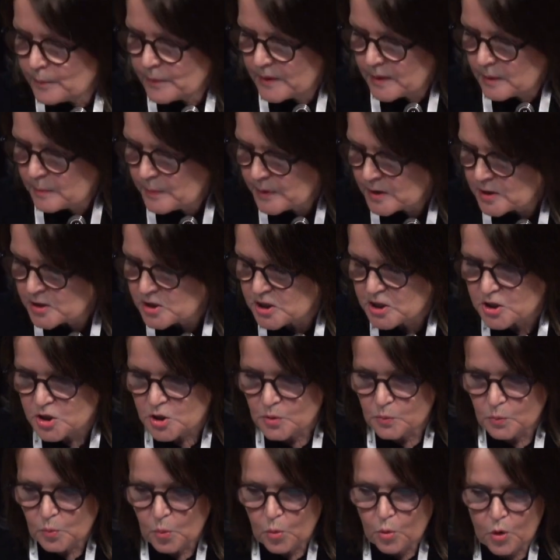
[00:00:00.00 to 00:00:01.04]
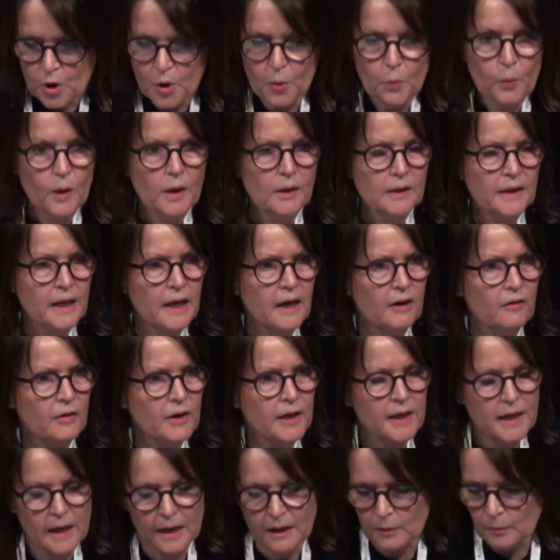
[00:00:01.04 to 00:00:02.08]
the ability to walk while
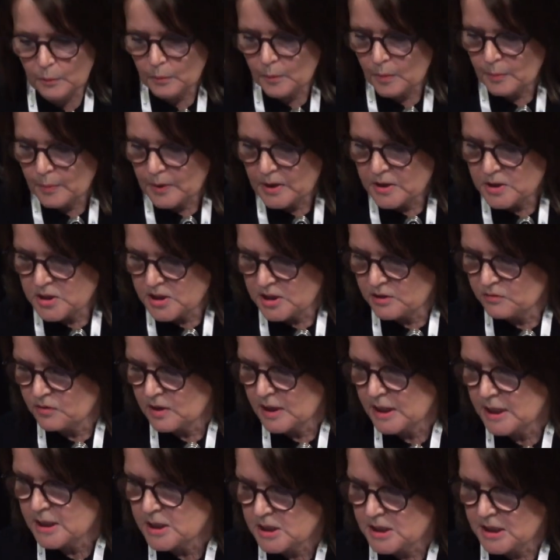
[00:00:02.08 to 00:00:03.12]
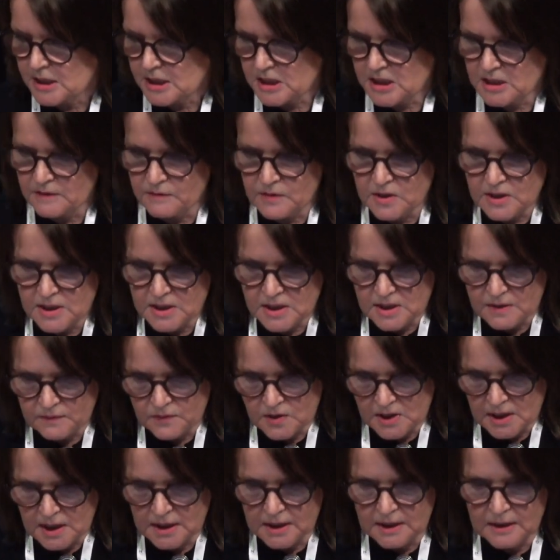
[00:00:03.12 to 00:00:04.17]
carrying out mobility-related activities of
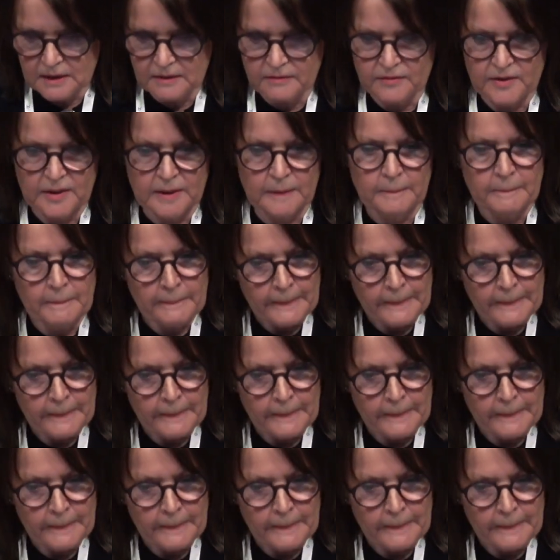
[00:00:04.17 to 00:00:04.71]
daily living.